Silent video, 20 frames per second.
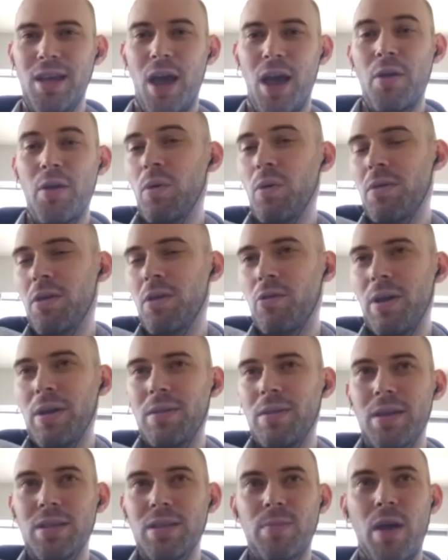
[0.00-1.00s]
I mean, one of the
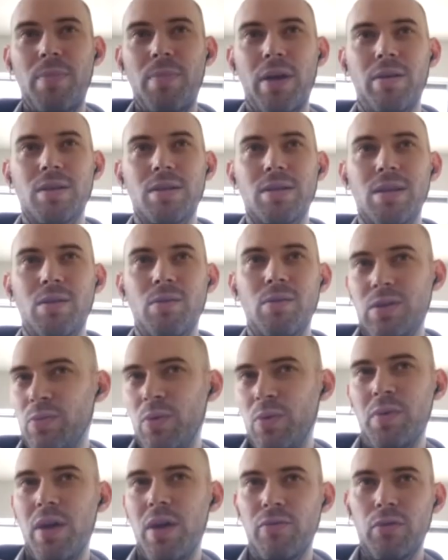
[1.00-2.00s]
great things my parents did was
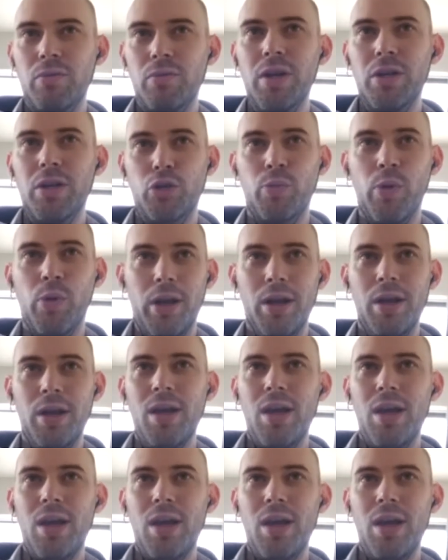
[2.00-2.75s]
we were never rich, but